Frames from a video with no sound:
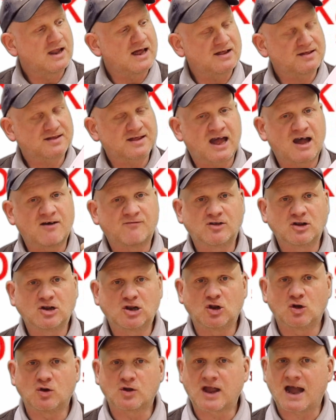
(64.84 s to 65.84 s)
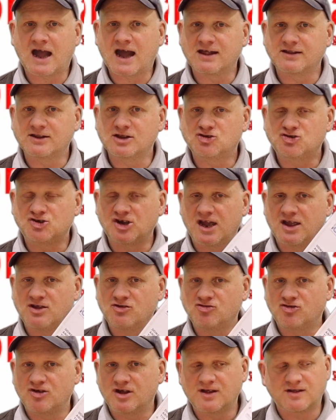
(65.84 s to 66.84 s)
let's have a look at the
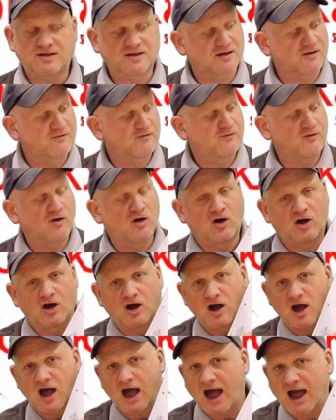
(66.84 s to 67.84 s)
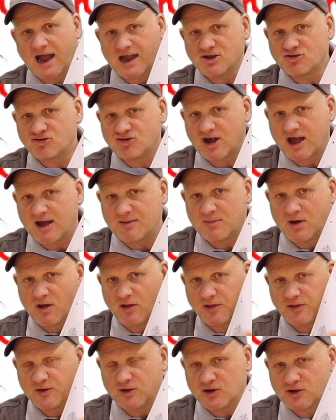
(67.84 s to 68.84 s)
changes for IGEM
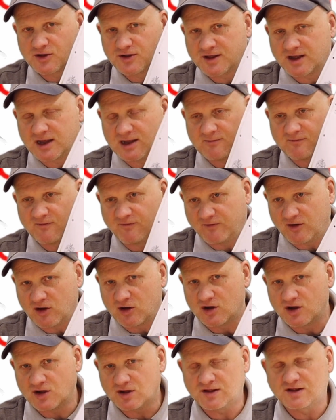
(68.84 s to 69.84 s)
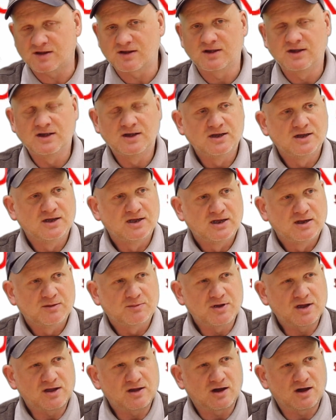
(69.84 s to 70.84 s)
13 first,
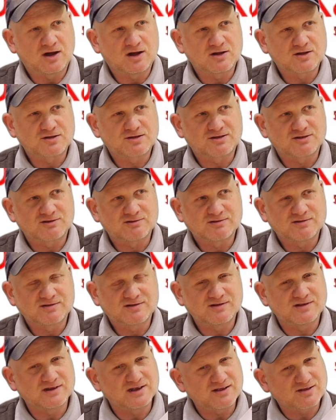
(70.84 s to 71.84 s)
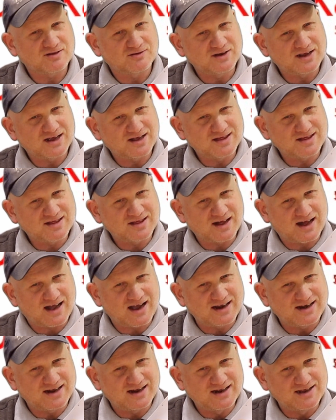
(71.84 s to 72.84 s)
because it's only a
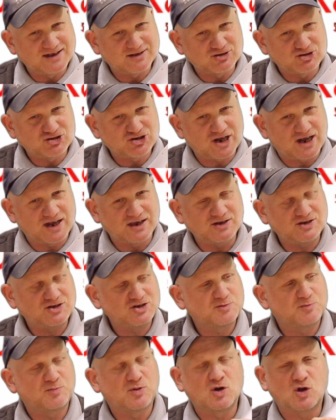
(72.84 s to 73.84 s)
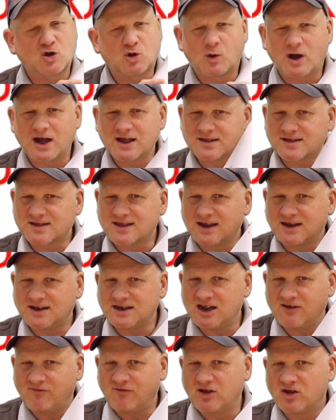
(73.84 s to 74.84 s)
tiny little change, but quite
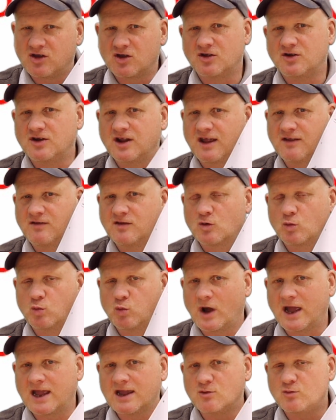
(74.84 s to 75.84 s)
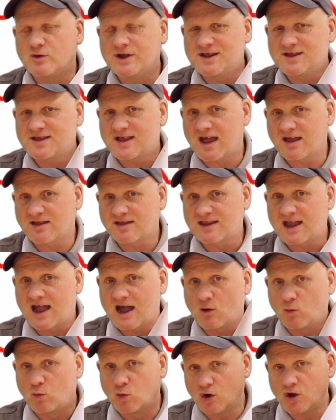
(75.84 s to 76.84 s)
significant in the way we test
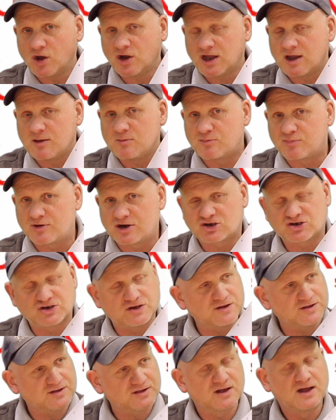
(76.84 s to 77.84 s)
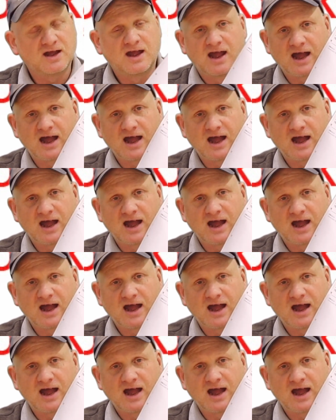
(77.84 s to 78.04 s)
our working pressures